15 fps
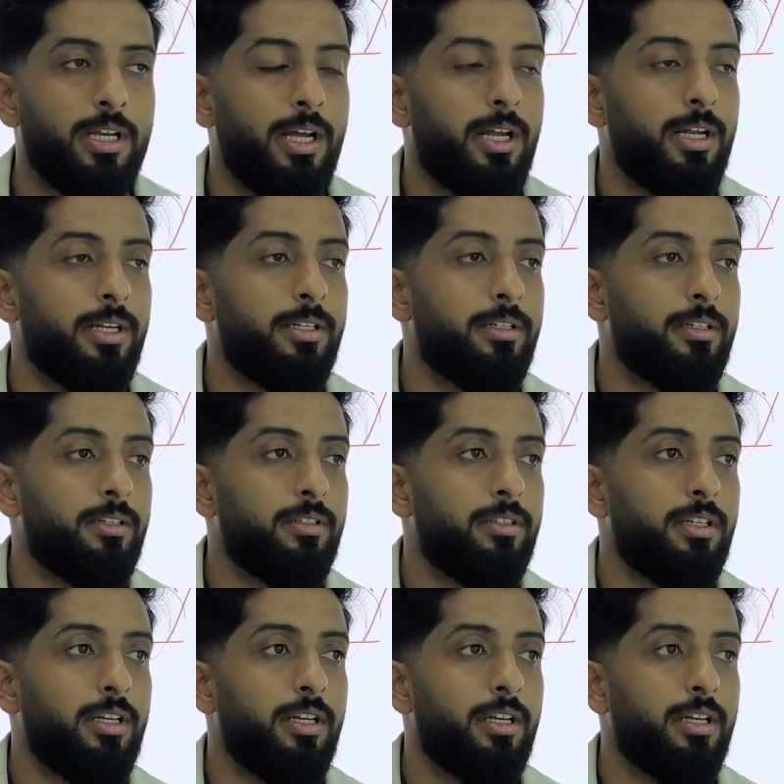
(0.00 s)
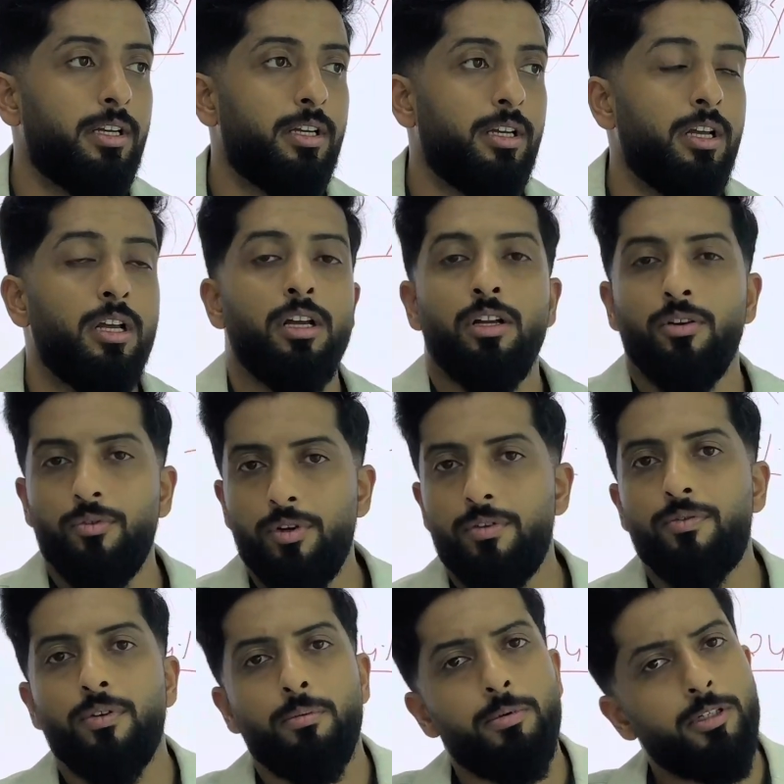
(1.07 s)
and they
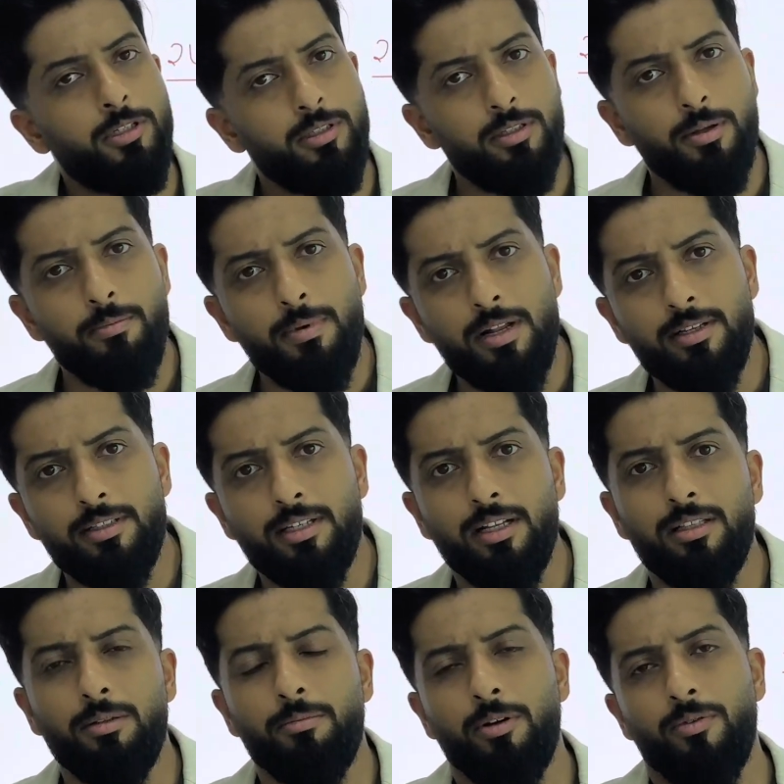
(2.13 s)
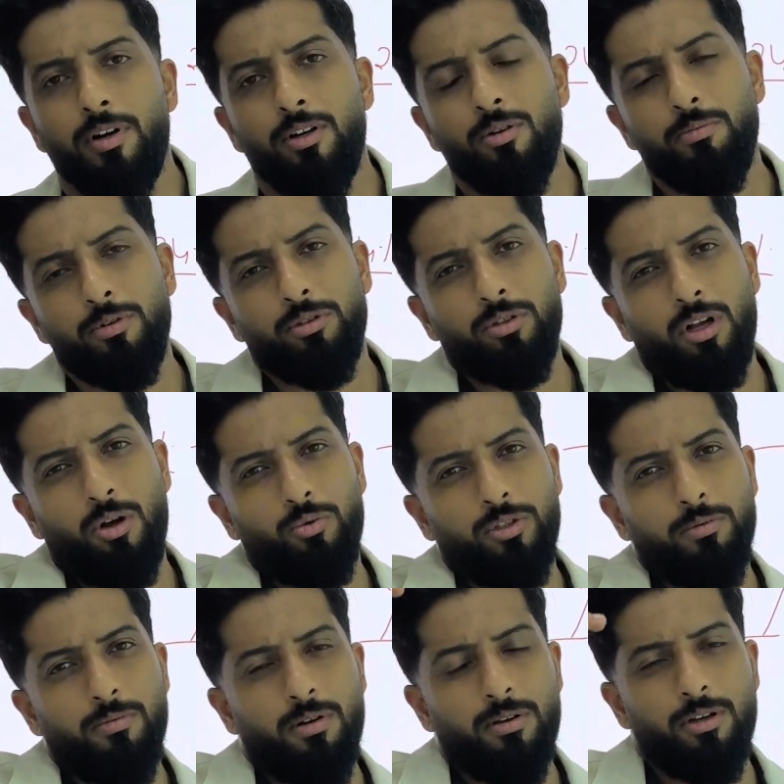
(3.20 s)
refurbish them and sell them. But right now, because the housing
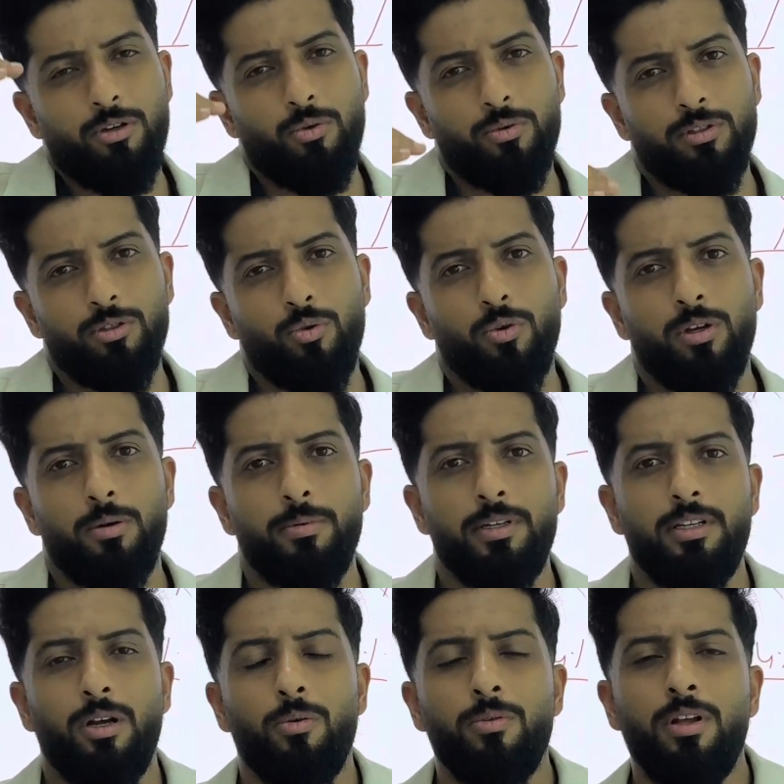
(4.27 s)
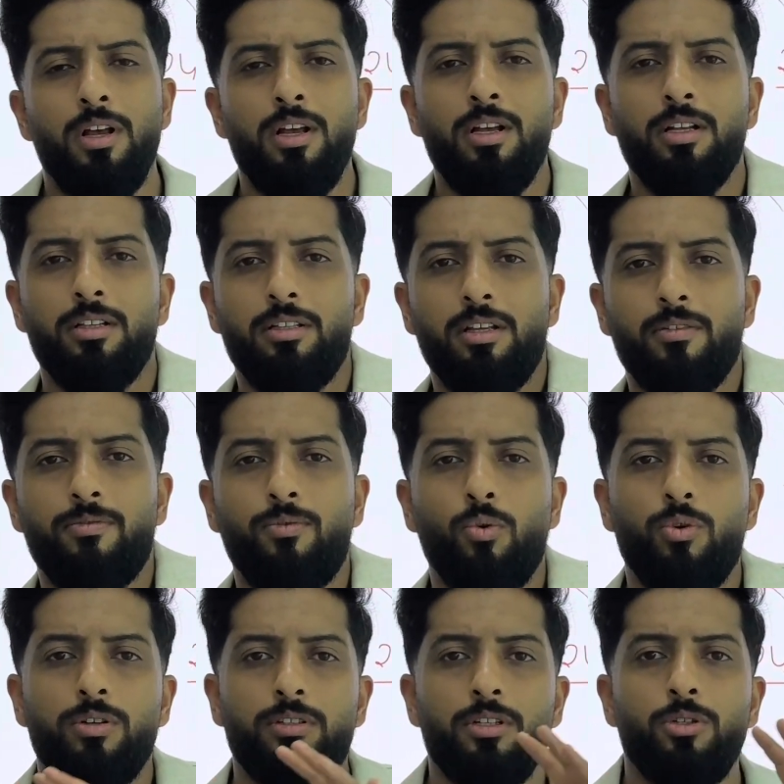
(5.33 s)
market news is going a bit down, they are
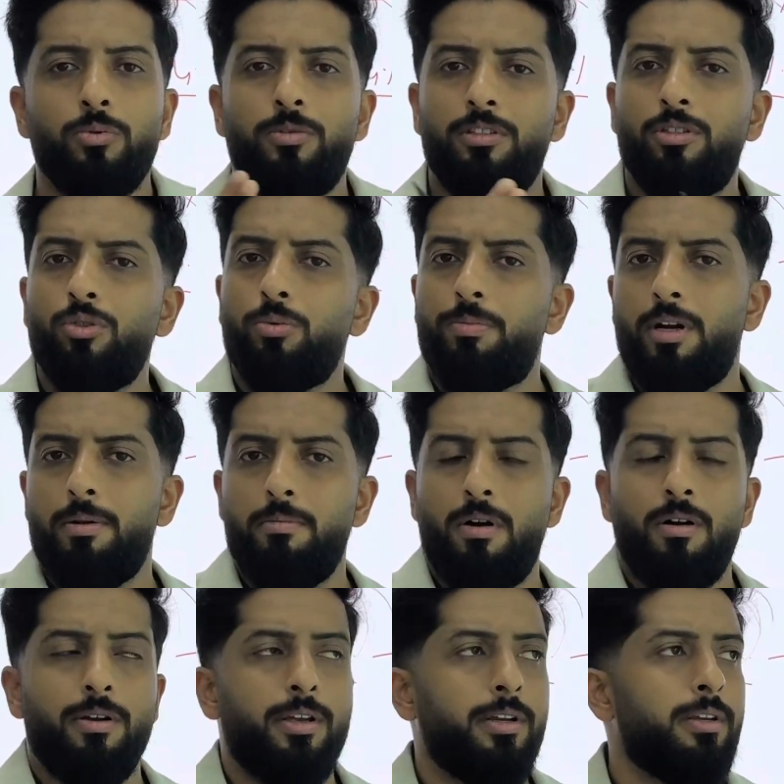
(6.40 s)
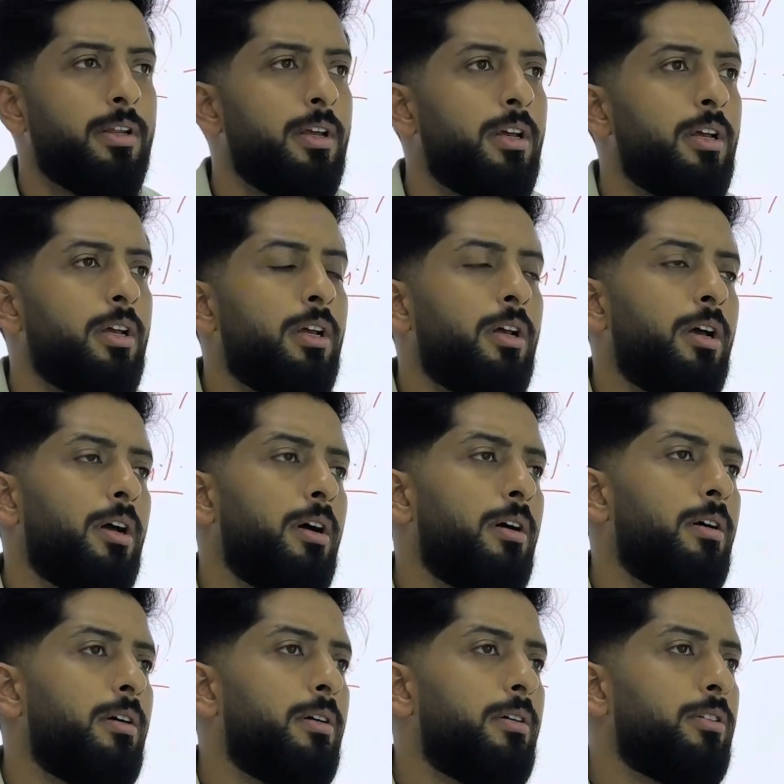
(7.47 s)
focusing towards the Dubai market.
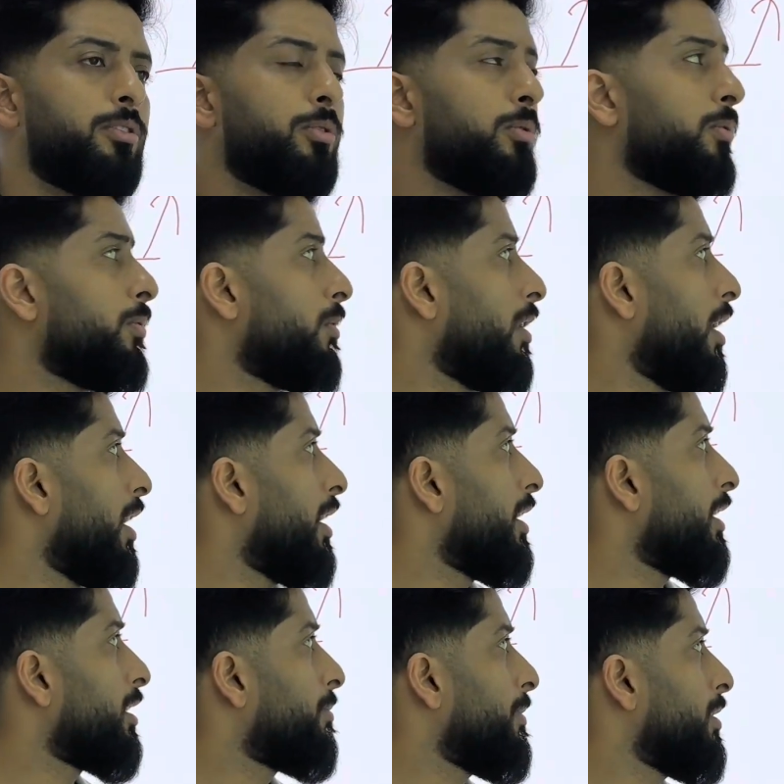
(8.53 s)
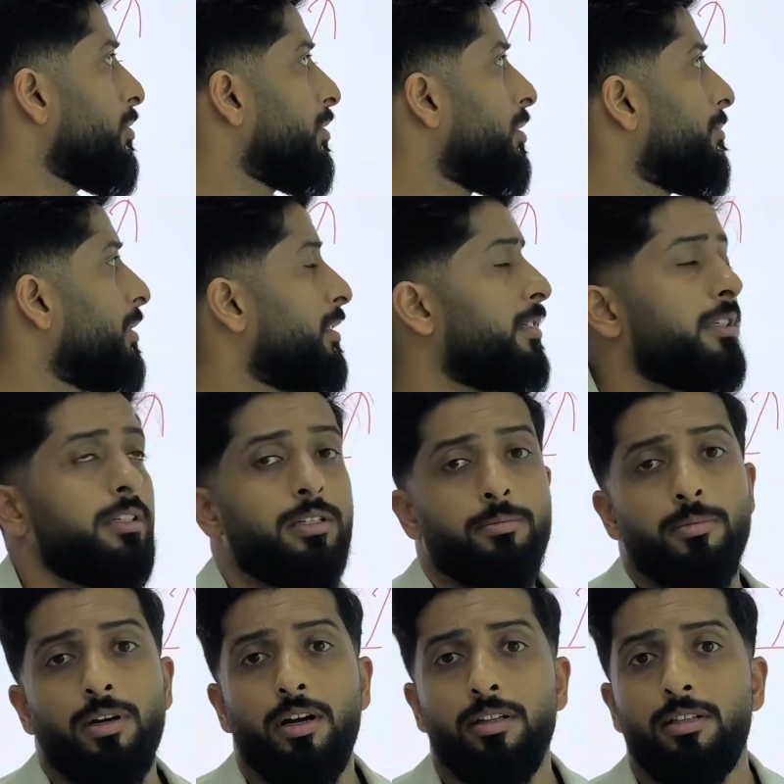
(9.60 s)
So I explained to them that, see,
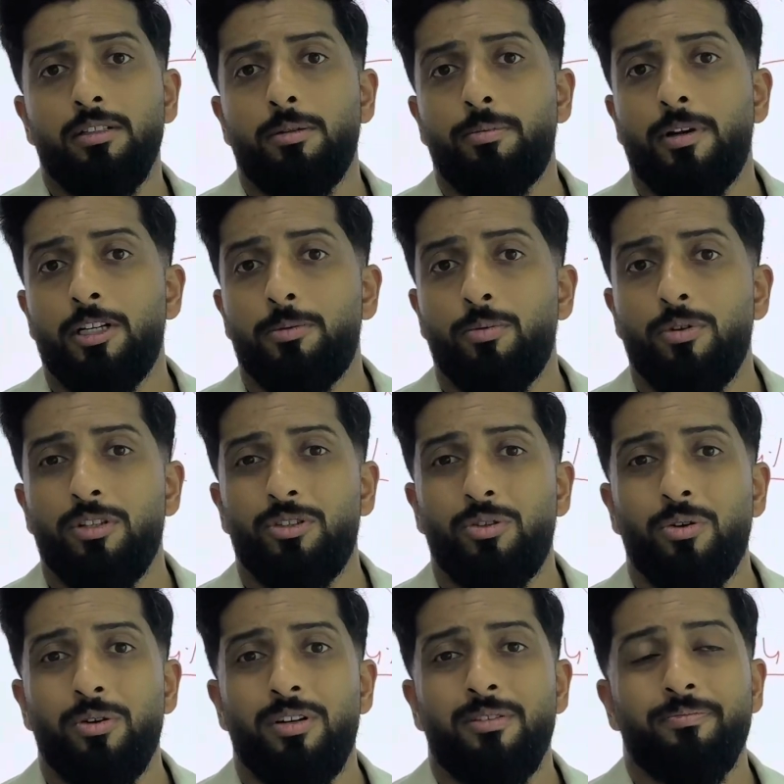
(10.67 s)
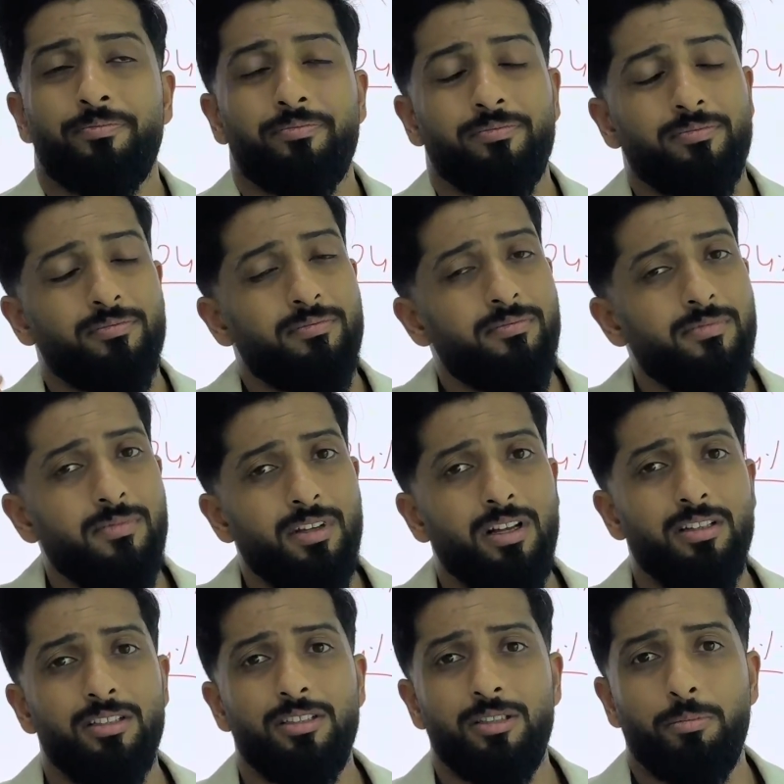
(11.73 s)
Nima, I think the price point is good.
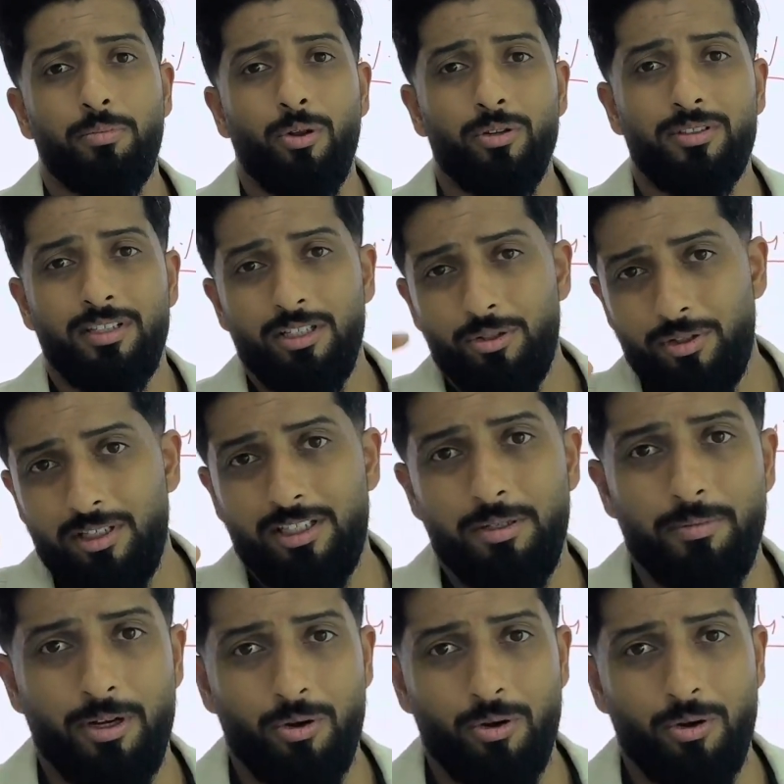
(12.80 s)
This is the plot size. You can see my